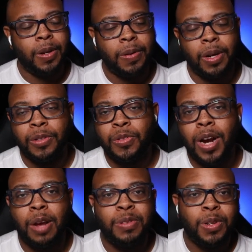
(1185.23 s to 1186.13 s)
Those
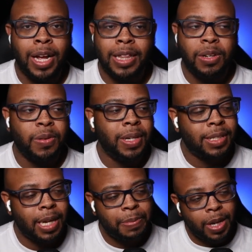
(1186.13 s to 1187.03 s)
drives, you don't have to do any
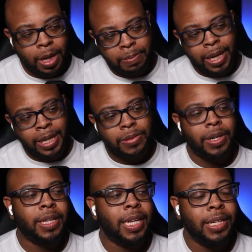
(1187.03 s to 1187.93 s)
type of updates or
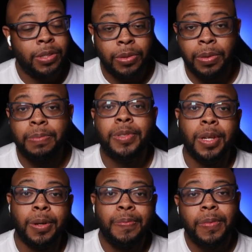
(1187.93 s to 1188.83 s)
anything to them.
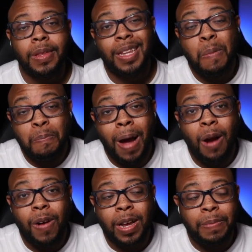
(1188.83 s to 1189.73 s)
So my
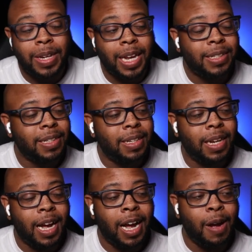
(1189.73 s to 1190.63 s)
recommendation.
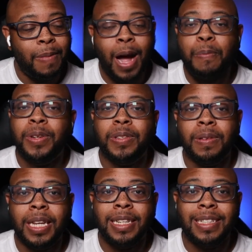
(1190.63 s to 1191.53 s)
I'll put
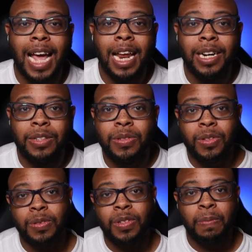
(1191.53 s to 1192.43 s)
some links down in the
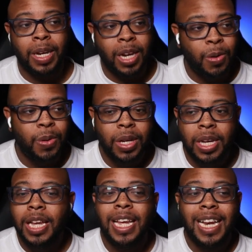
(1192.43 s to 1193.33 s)
description below.
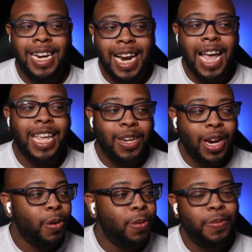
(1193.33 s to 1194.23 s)
Now you
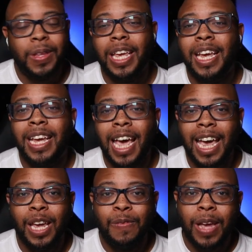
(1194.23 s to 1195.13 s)
know. And
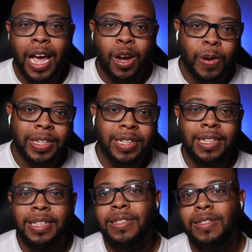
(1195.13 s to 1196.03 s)
hey, if you got
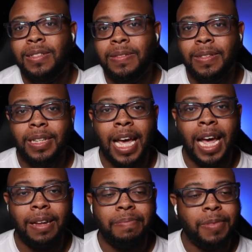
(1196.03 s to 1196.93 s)
questions, you
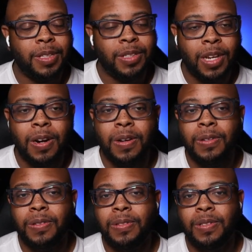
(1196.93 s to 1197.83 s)
got
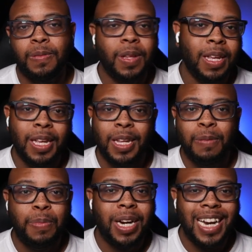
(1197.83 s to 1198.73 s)
concerns,
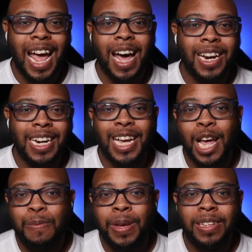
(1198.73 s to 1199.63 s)
put it down in the
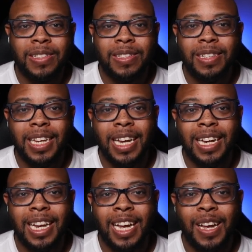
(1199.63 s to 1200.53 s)
comments,
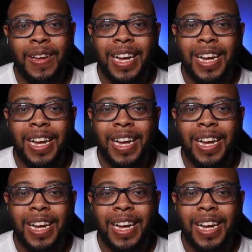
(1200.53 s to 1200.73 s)
and I'll